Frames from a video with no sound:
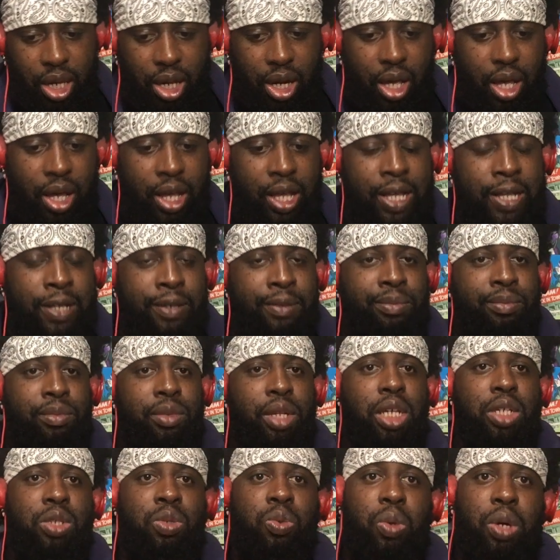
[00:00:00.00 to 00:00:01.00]
it out.
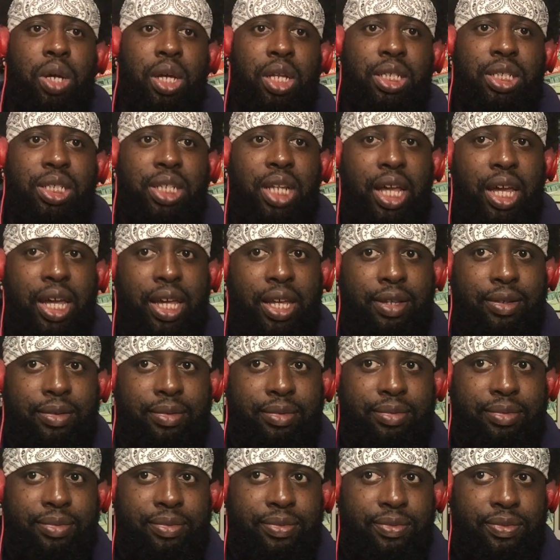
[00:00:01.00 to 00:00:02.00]
as well as like
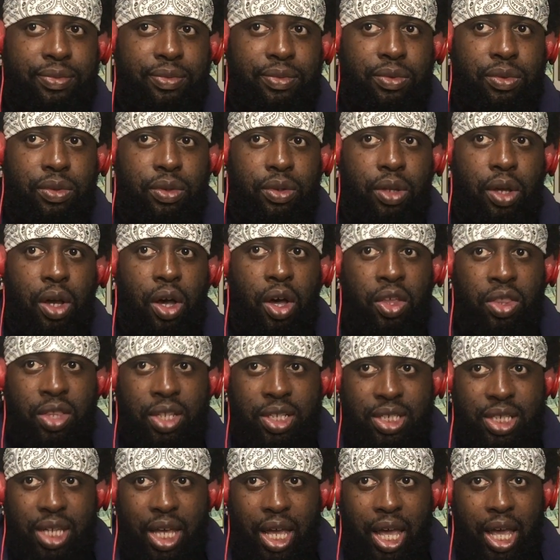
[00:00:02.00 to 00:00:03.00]
other
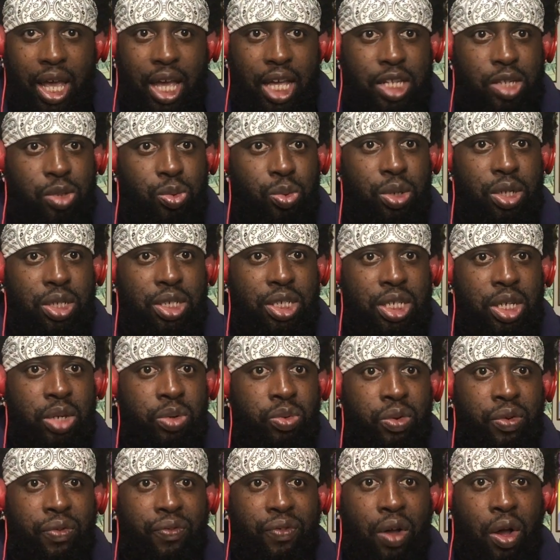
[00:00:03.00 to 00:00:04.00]
times where
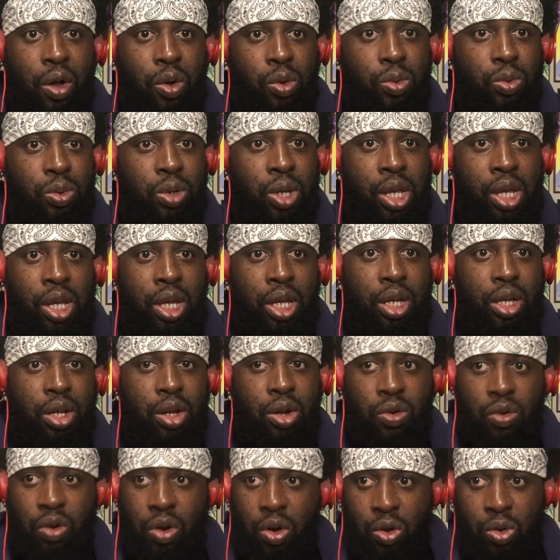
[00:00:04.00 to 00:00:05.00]
Shinra fought
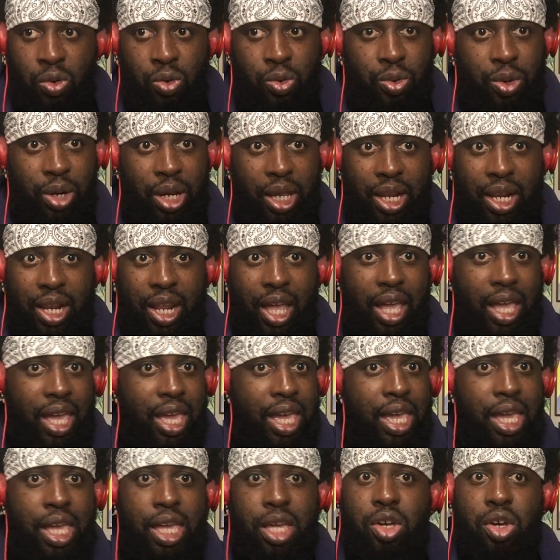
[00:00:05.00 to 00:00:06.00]
Karon and like
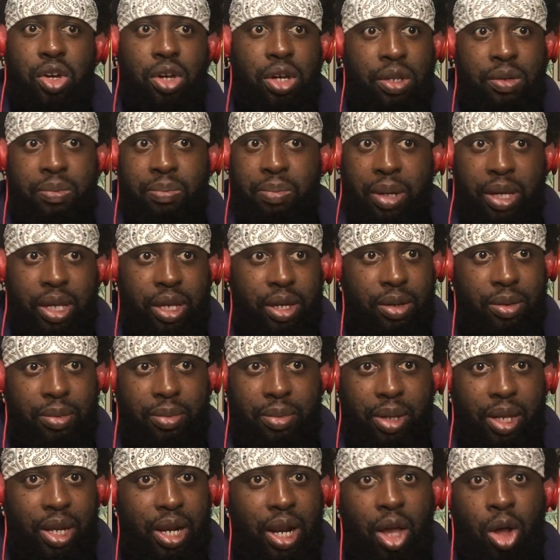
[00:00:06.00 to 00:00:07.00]
he couldn't beat him.
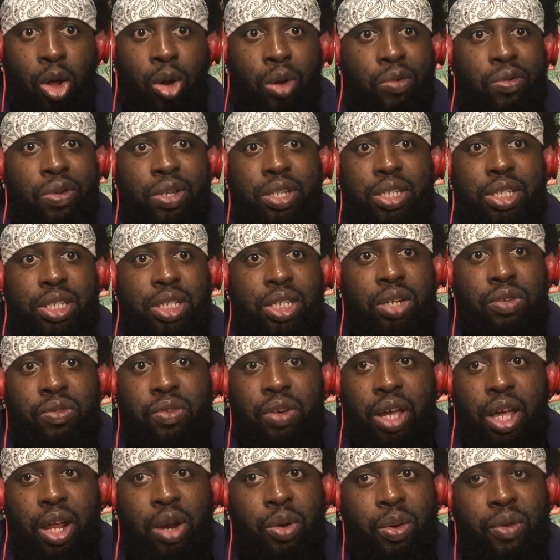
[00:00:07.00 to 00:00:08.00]
And the only reason
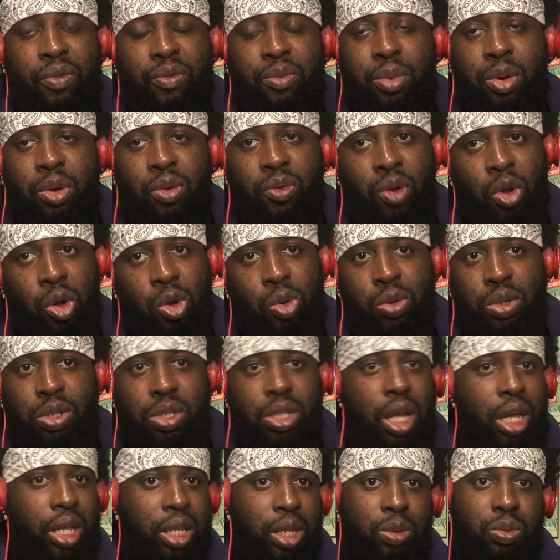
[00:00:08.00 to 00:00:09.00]
Shinra got away from Karon because
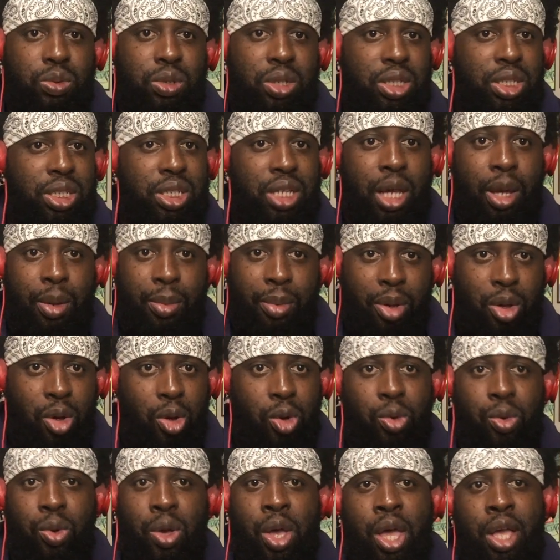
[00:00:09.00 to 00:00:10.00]
like it was just time to
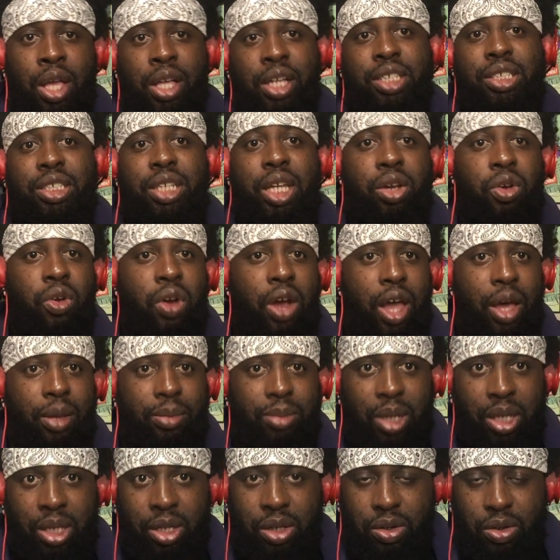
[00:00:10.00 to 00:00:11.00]
go because they
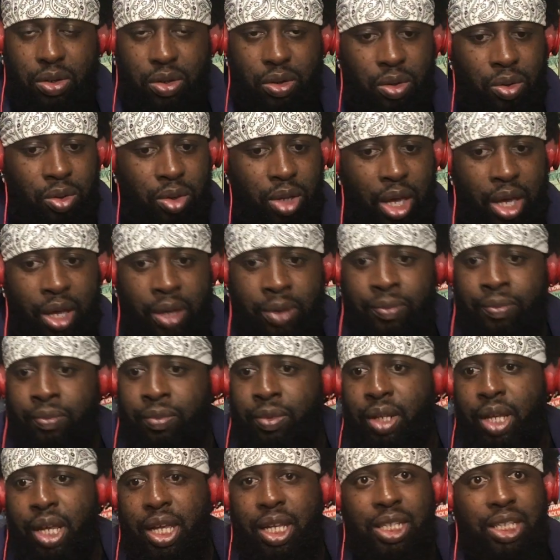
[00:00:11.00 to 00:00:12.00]
grabbed Inca. Okay,
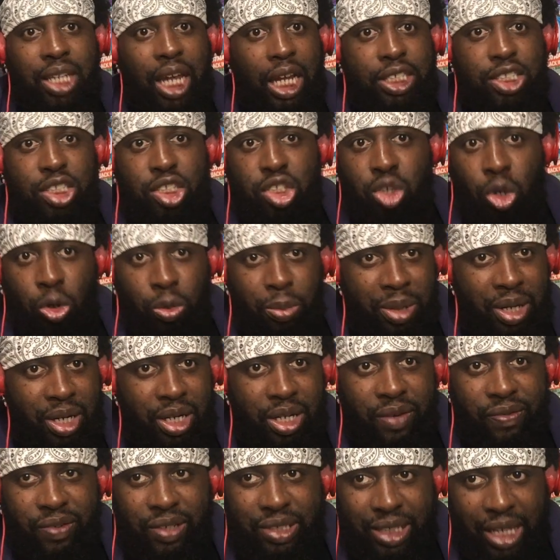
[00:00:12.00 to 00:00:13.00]
it's like so many
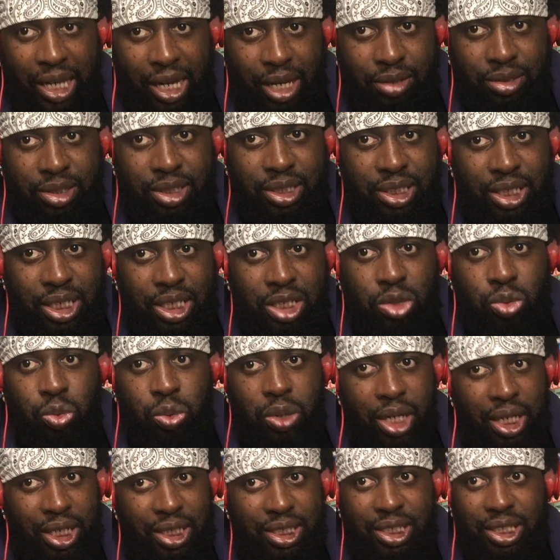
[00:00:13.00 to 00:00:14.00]
different times this season
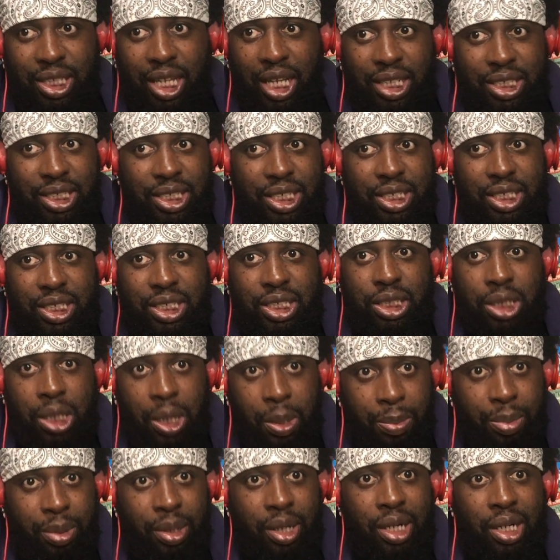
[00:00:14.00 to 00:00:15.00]
where they just
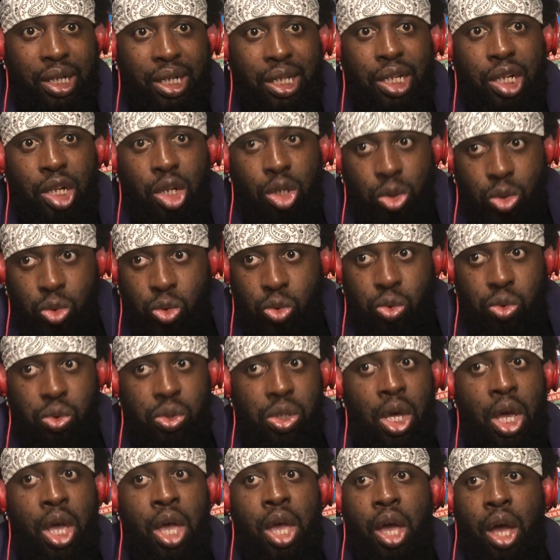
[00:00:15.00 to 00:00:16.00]
typically lose.
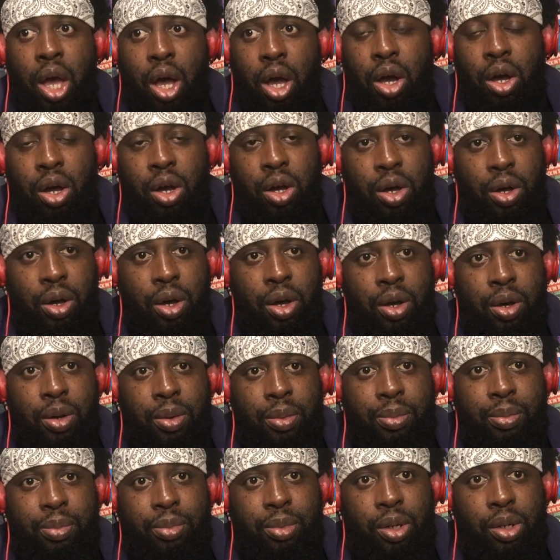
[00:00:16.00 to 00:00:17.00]

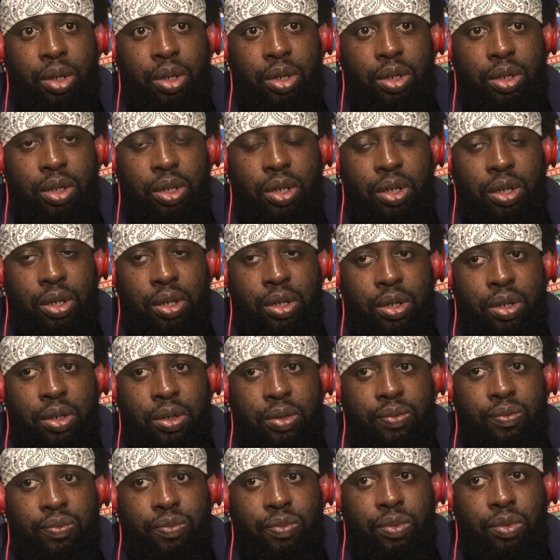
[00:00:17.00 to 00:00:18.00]
One
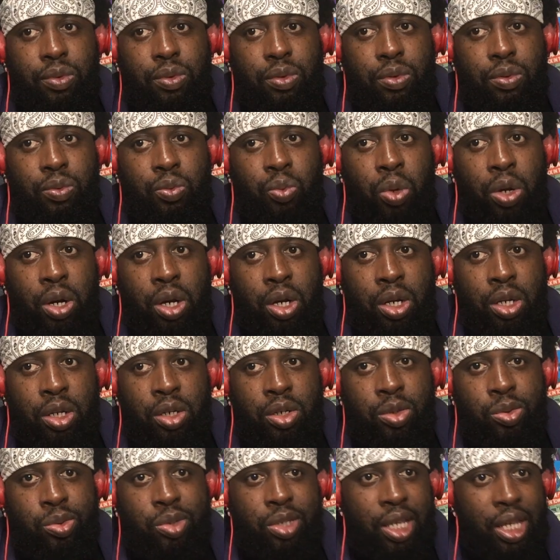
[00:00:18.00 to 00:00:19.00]
of the
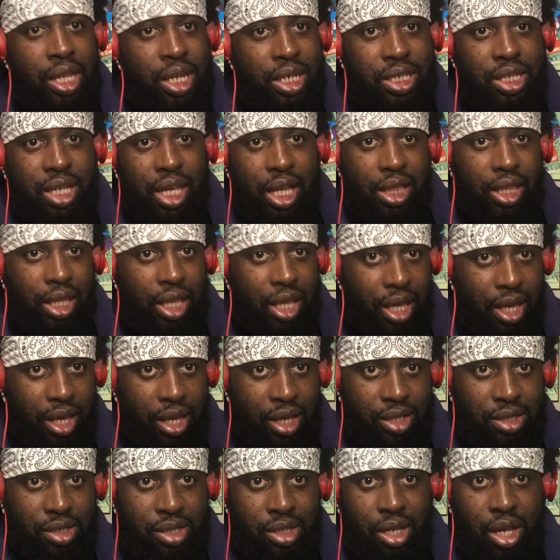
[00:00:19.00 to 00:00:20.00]
lieutenants got the
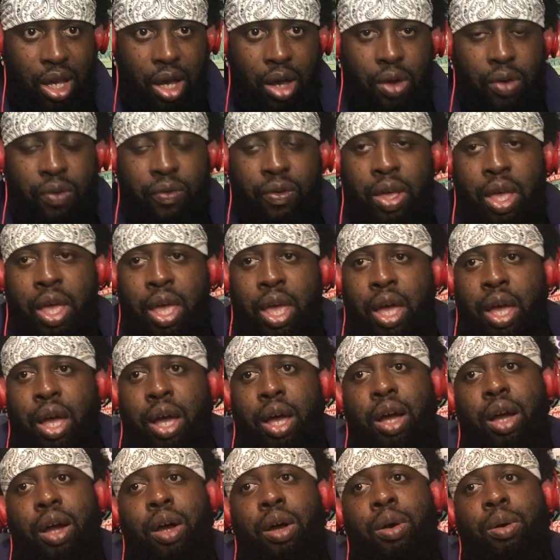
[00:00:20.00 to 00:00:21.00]
head took off.
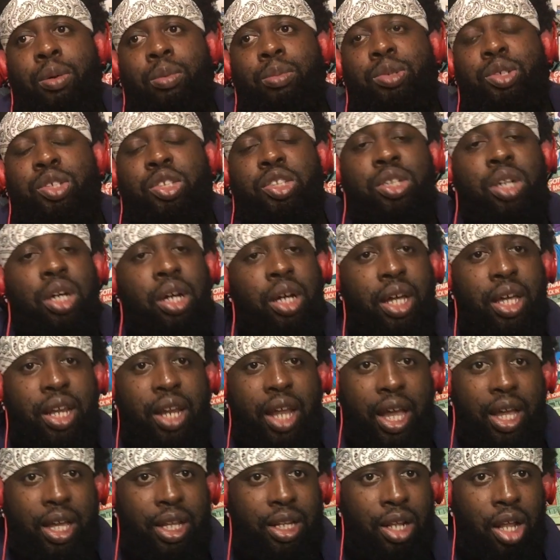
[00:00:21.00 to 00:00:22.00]

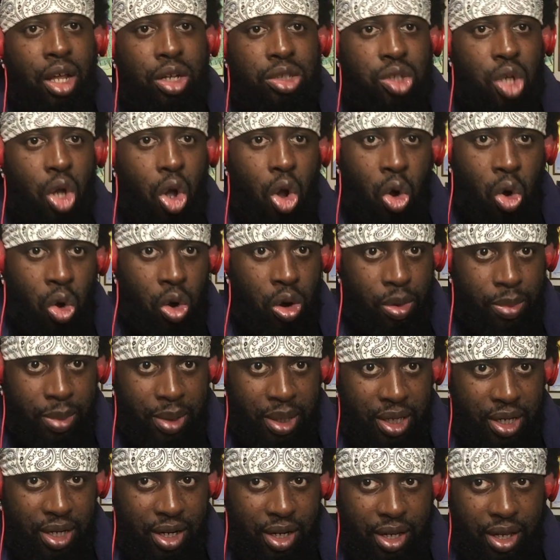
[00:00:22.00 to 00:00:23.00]
Juggernaut lost an arm
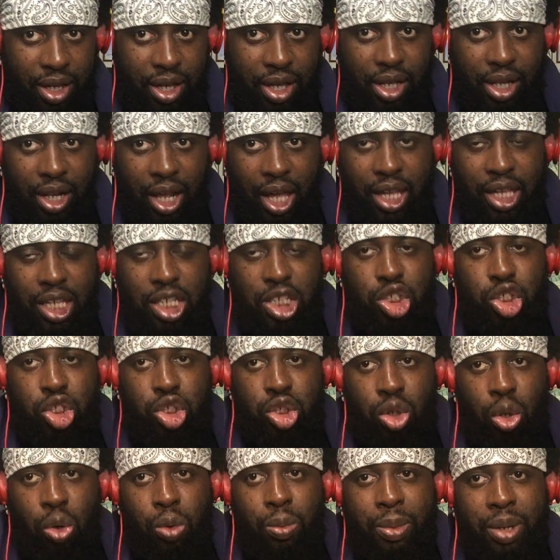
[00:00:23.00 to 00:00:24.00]
and a leg. Like it's
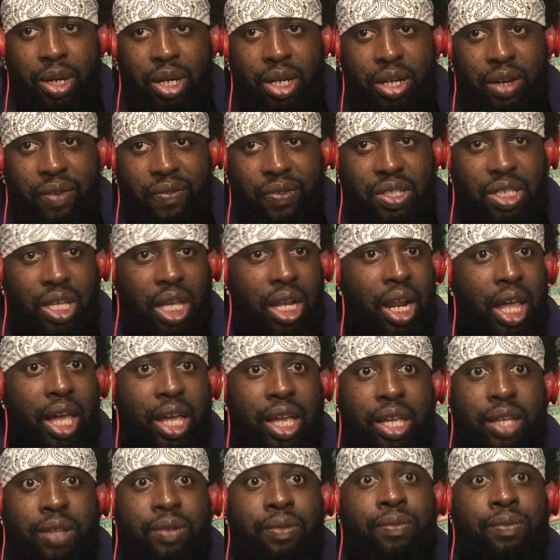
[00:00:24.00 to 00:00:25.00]
so many different times. Like.